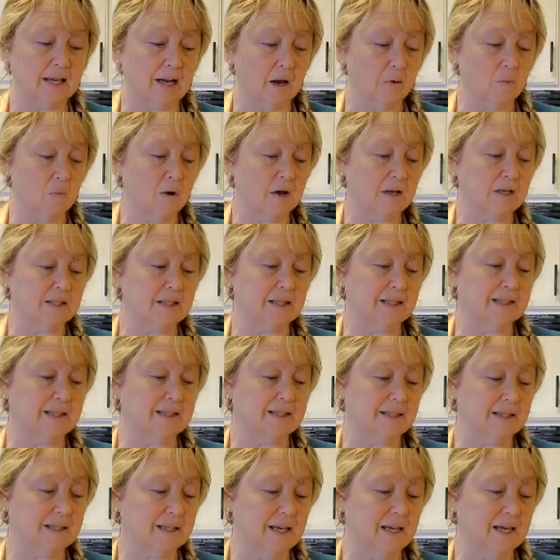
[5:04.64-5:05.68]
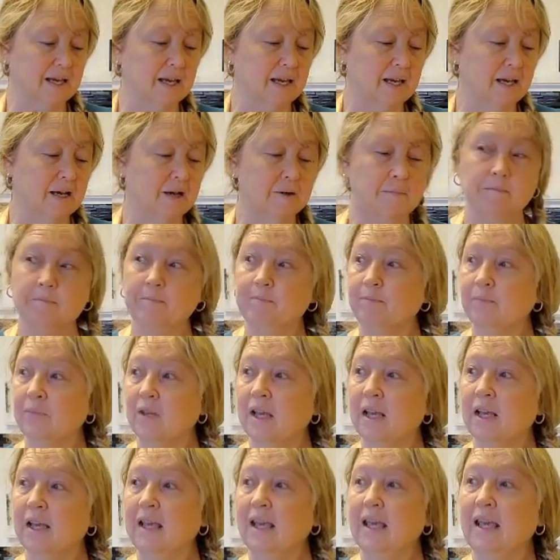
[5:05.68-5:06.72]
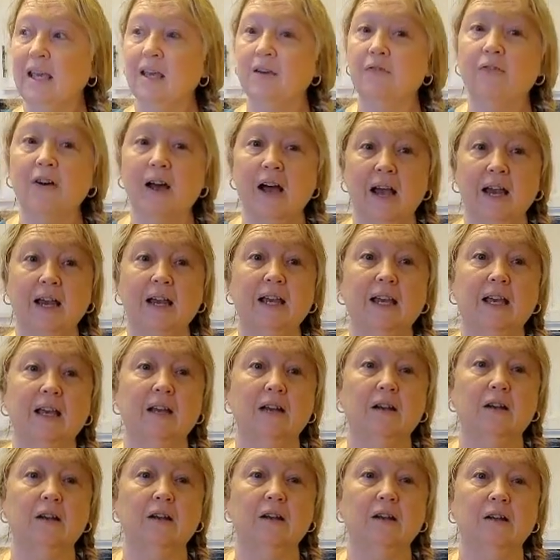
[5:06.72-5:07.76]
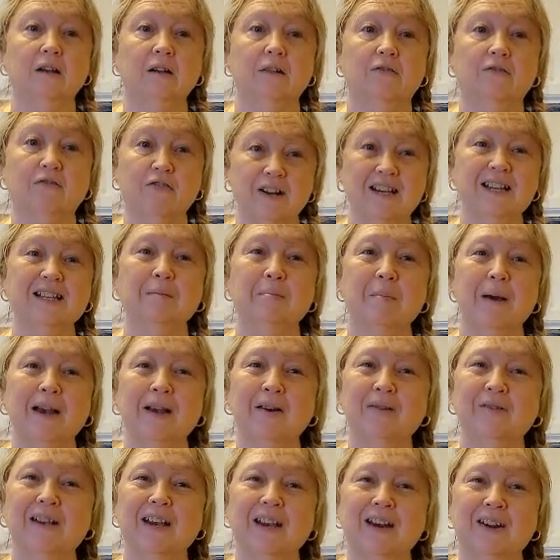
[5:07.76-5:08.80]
And I want to see if I can freeze my own